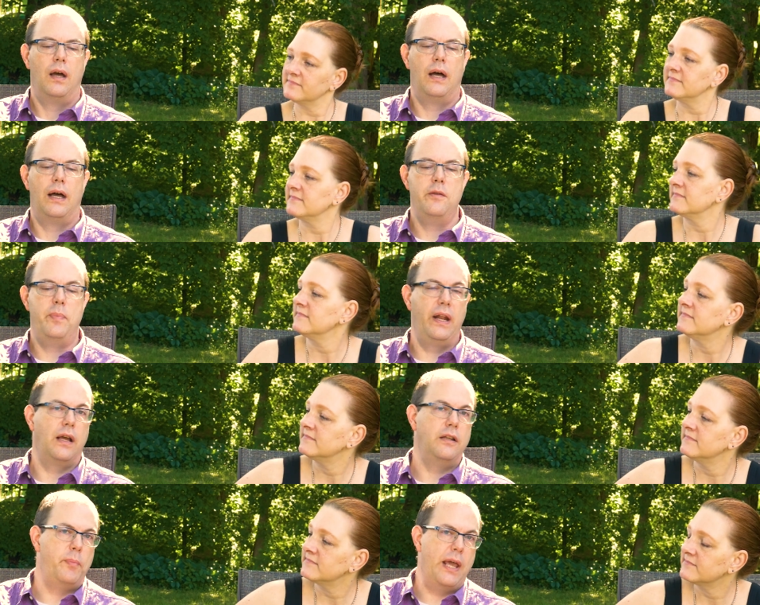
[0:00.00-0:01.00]
Speaker 1: uh, depending on
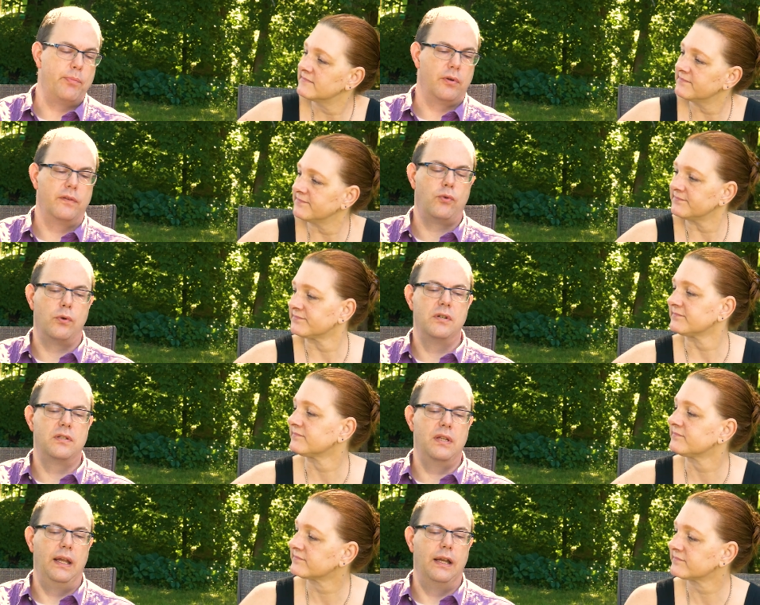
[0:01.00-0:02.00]
the paper, of course,
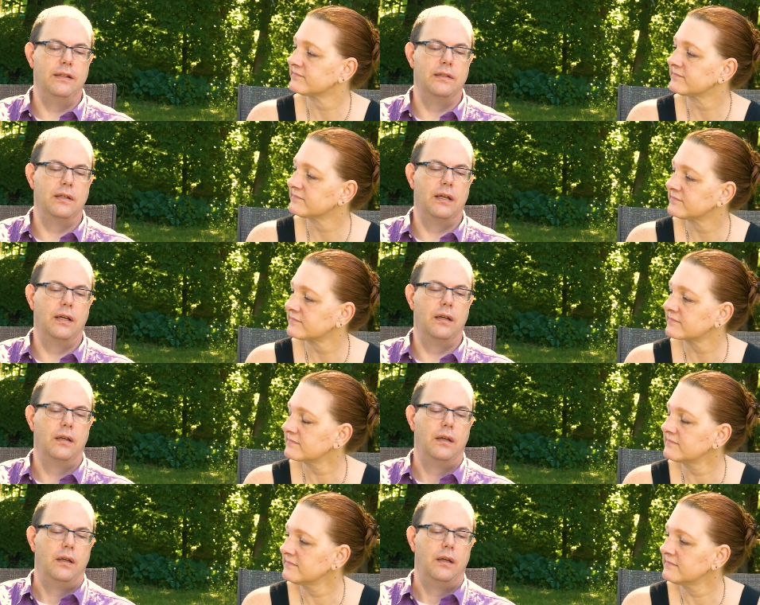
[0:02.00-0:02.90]
and uh,